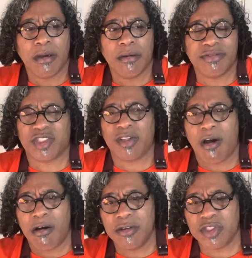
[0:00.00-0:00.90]

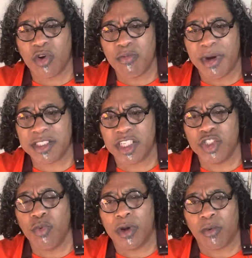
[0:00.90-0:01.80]
songs so much as
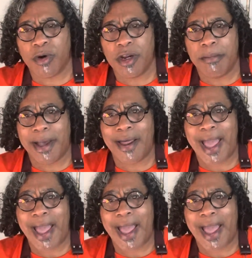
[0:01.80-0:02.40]
you want to worry about